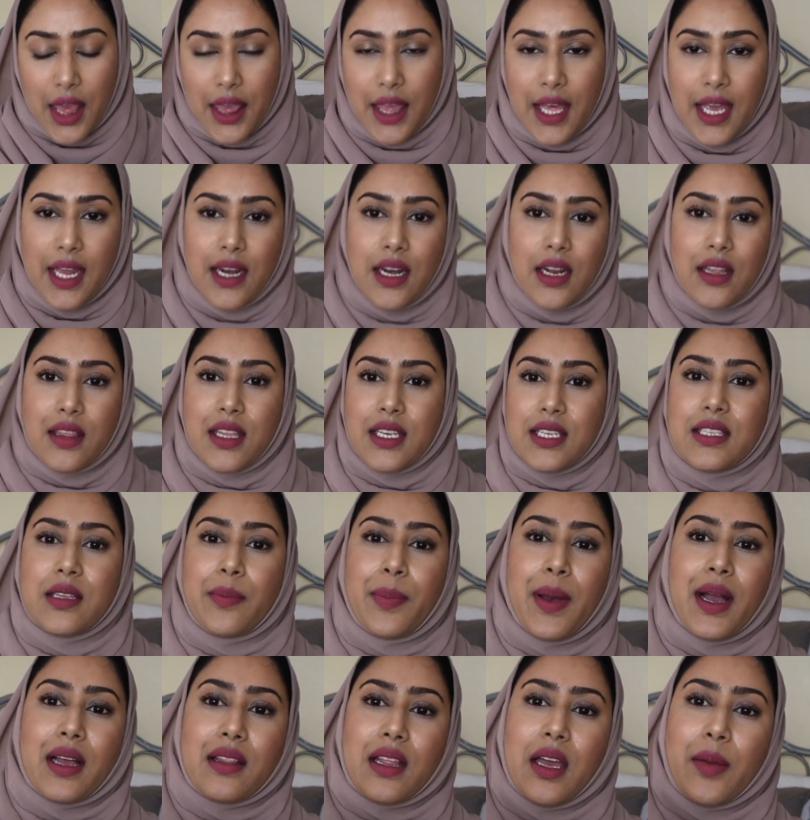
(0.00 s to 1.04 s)
then this is the
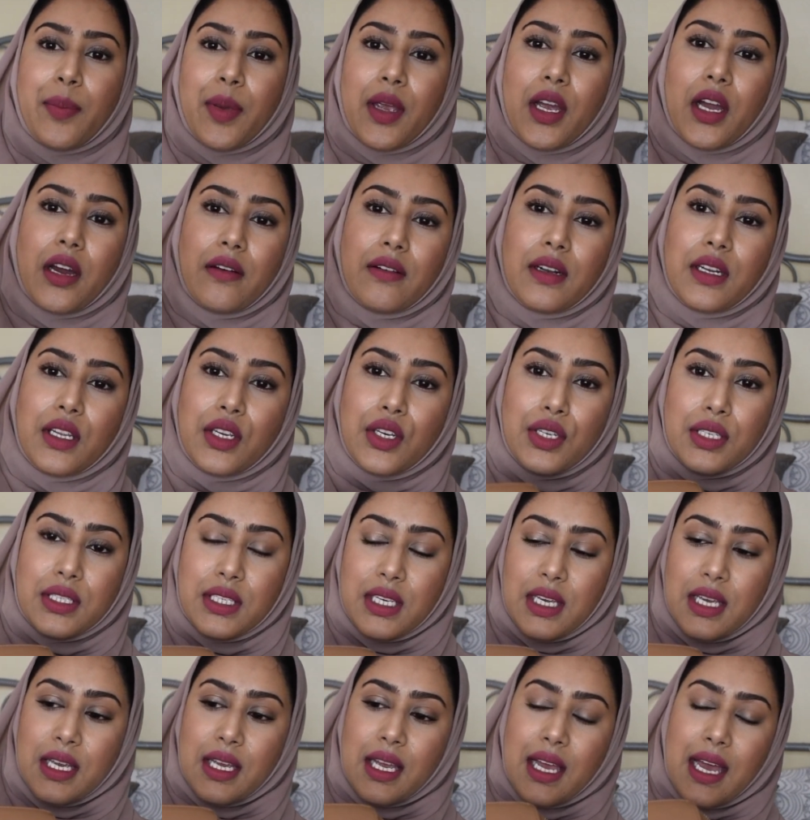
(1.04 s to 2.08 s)
bag that I've been currently
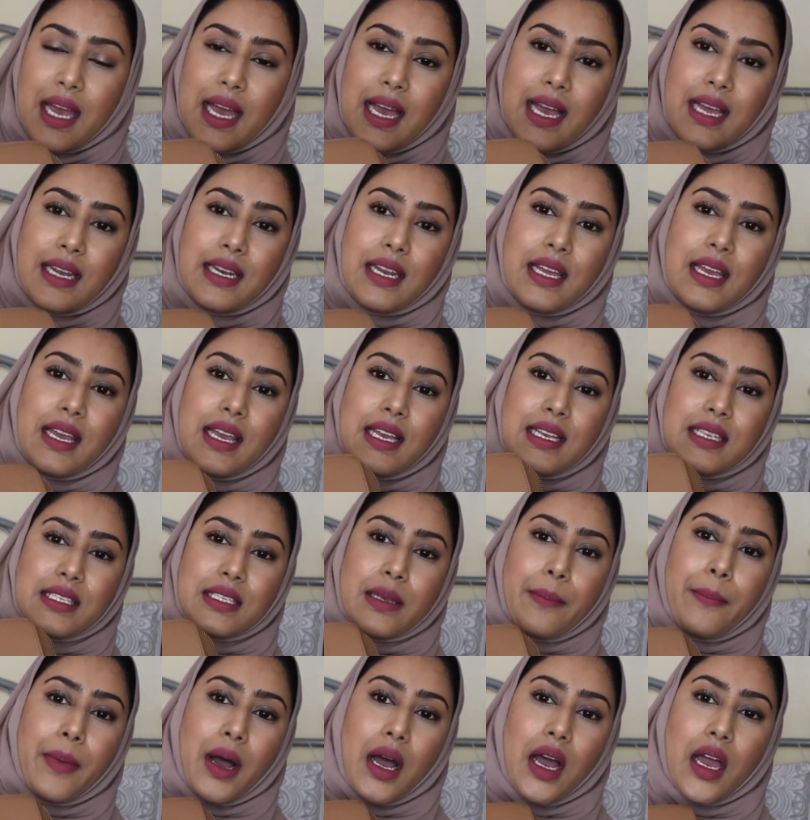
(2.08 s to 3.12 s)
using, and
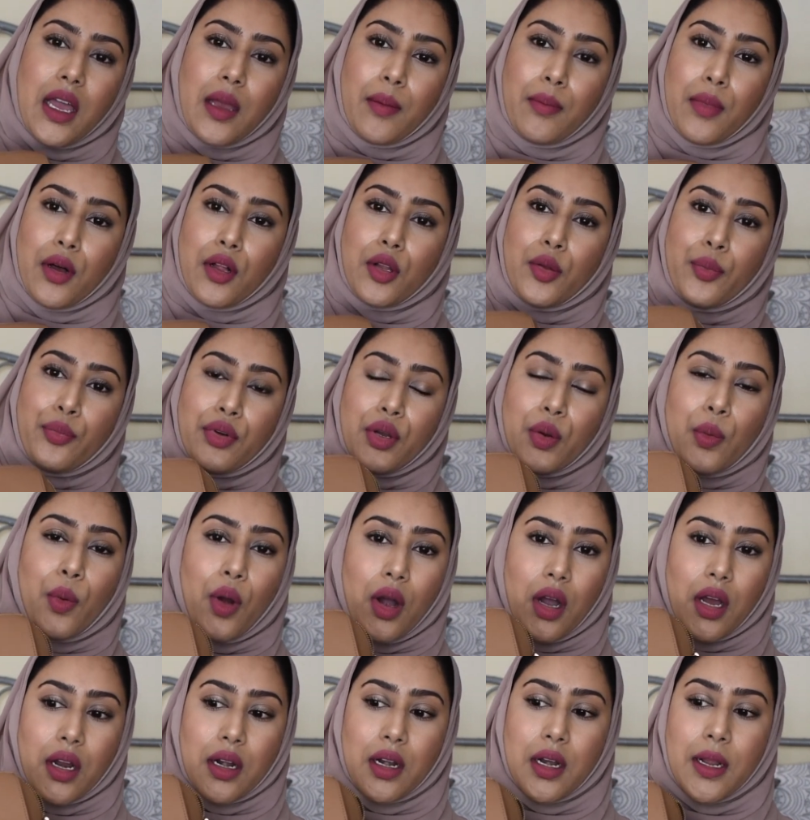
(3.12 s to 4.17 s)
it's my mulberry
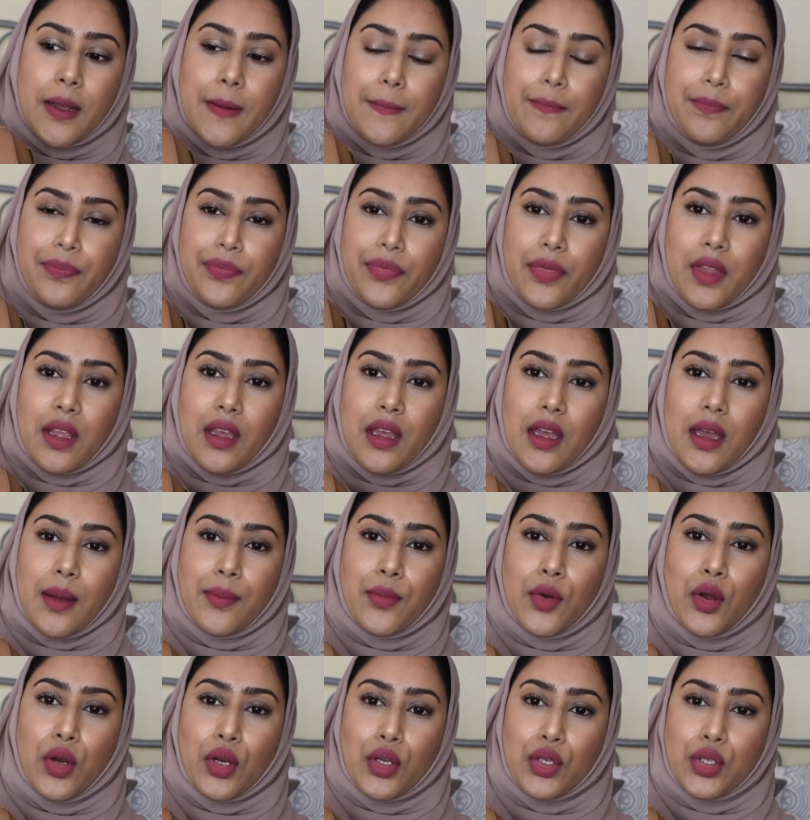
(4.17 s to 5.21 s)
one.
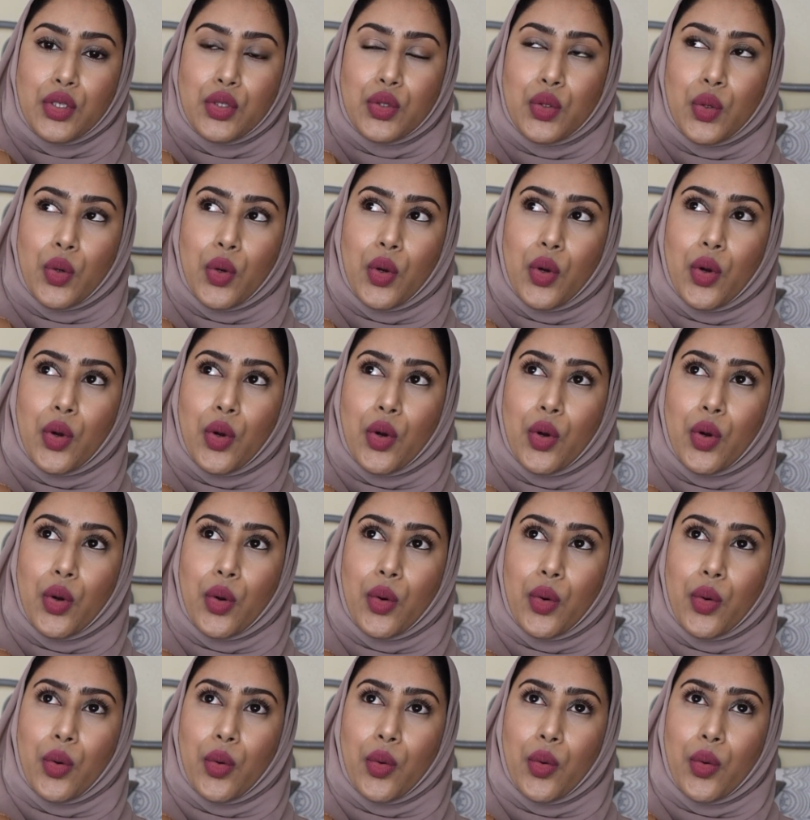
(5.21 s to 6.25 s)
I'm not
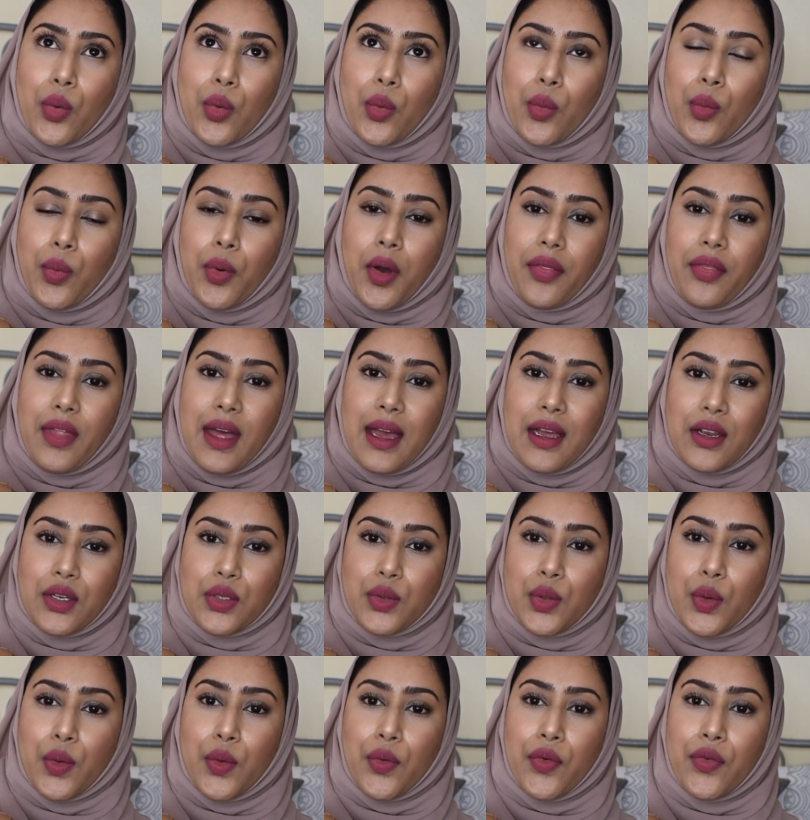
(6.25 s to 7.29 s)
sure what the
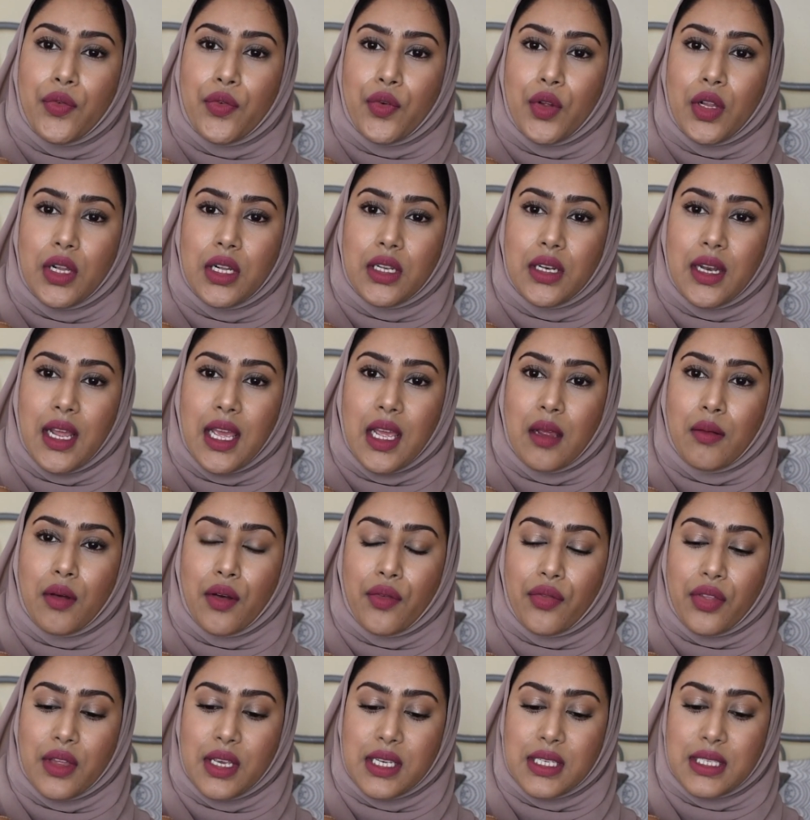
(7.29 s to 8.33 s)
actual full name
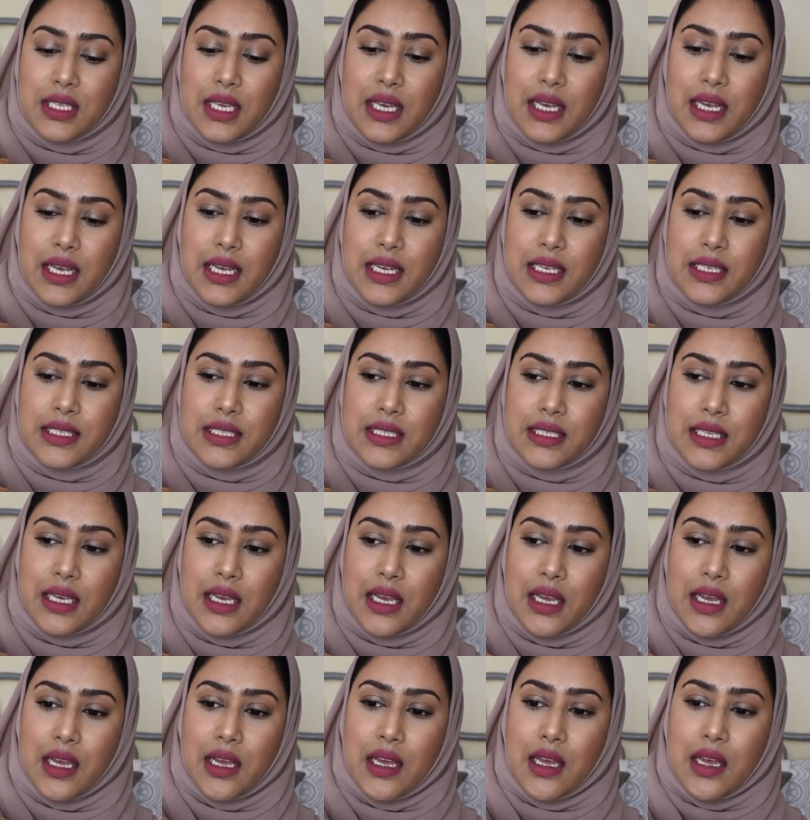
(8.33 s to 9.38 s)
of this is,
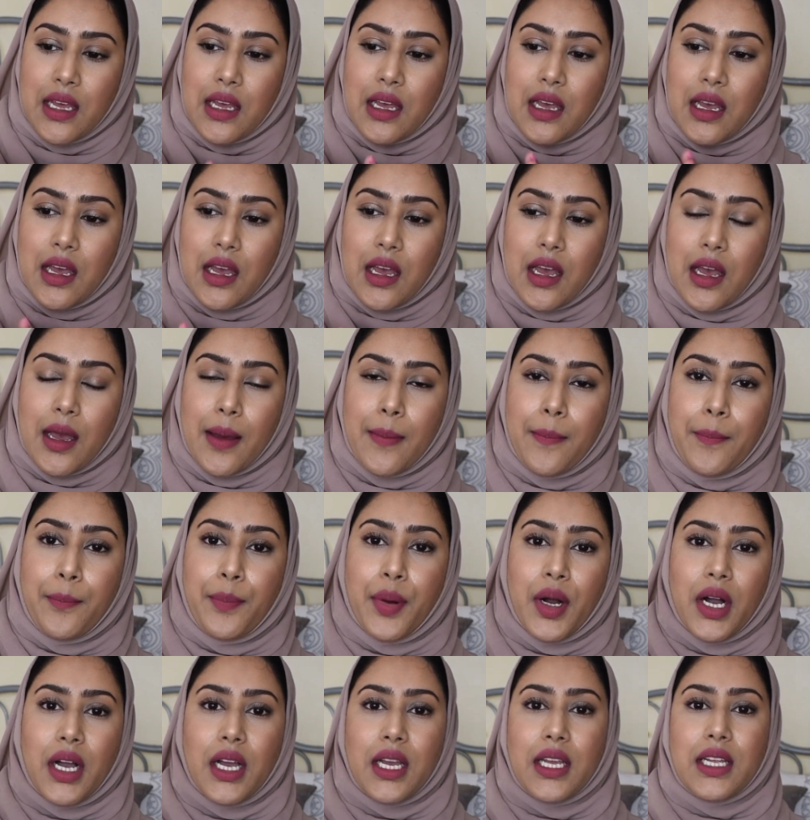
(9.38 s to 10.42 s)

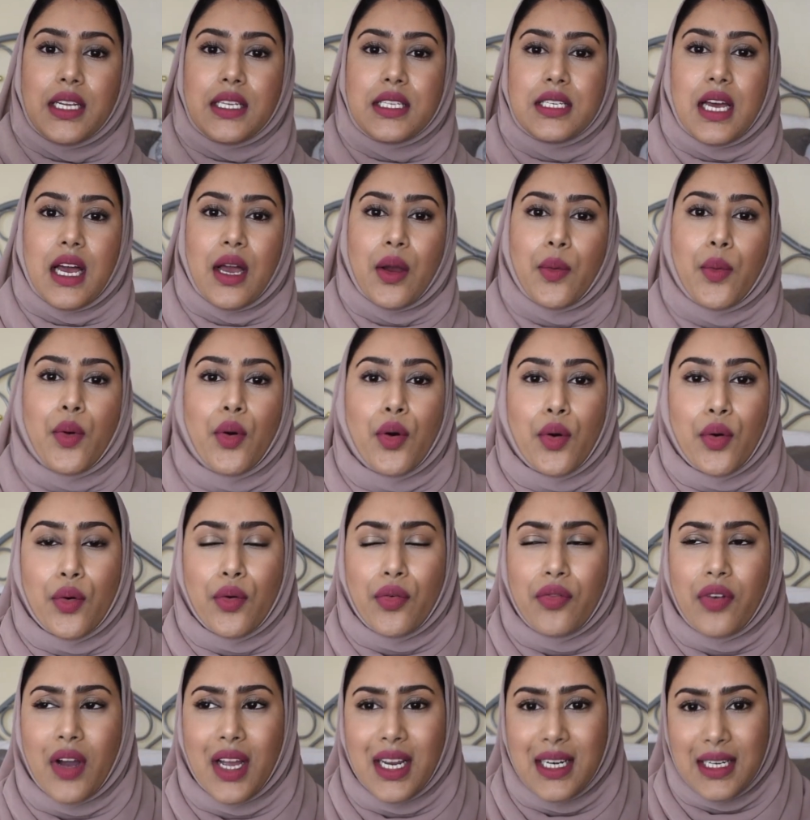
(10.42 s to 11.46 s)
but I will
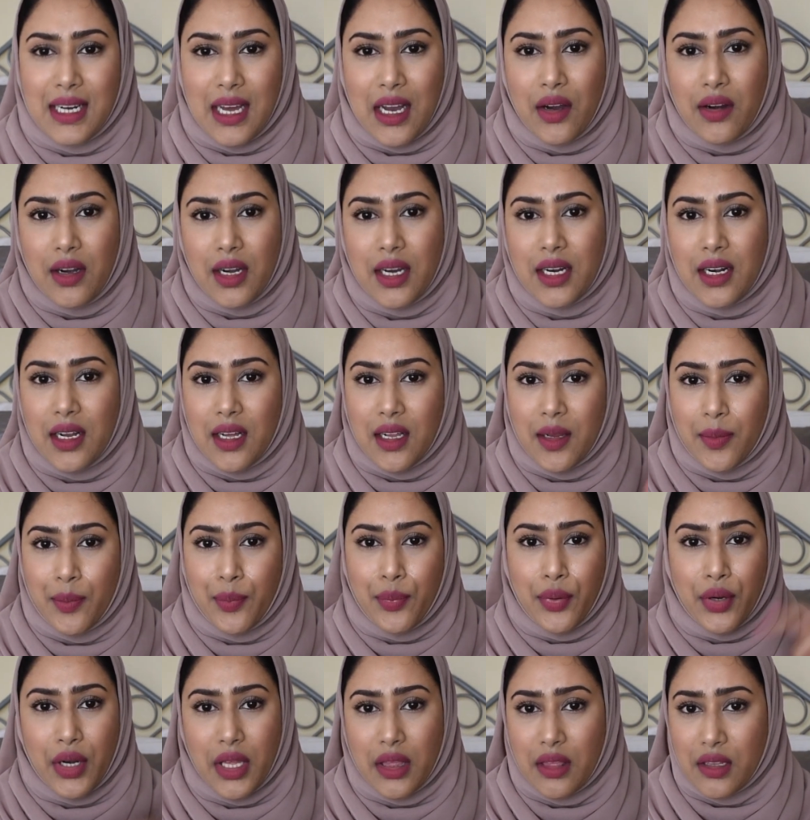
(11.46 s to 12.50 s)
find out and
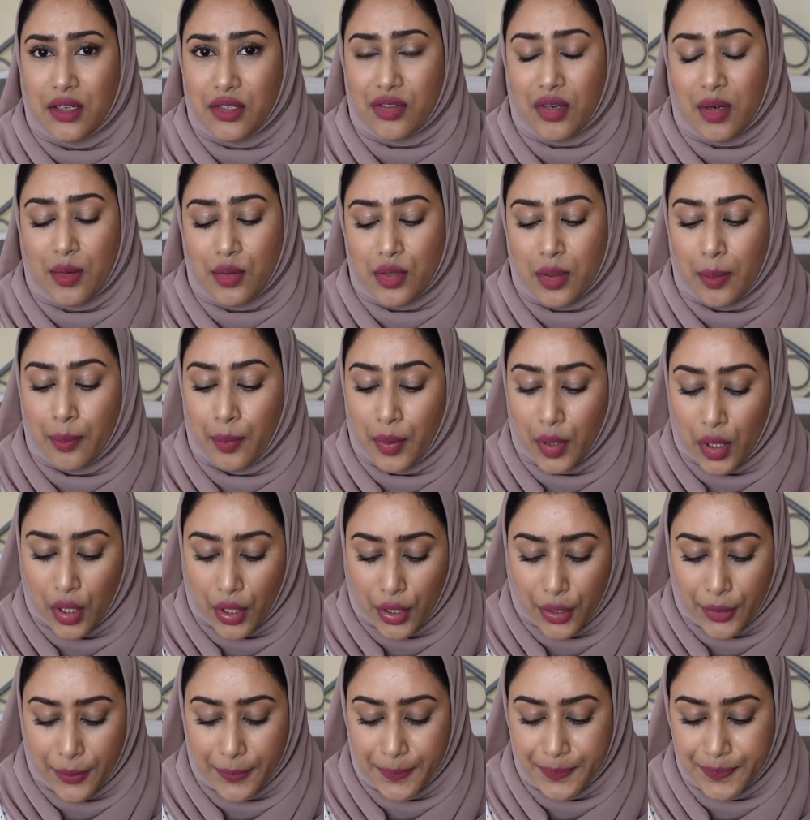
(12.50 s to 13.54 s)
I'll put it in the description
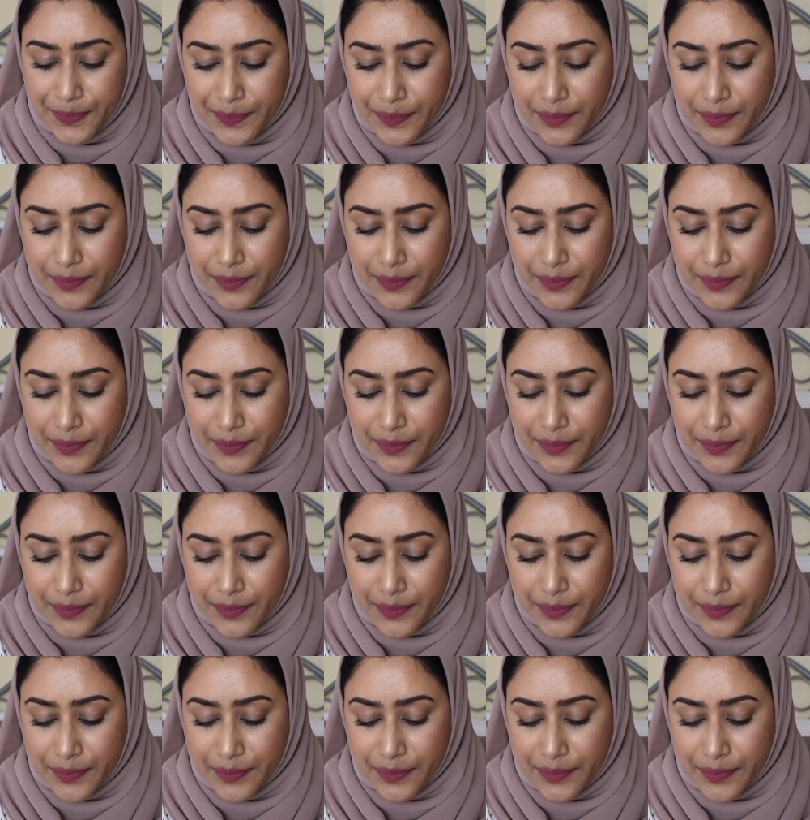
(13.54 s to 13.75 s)
below.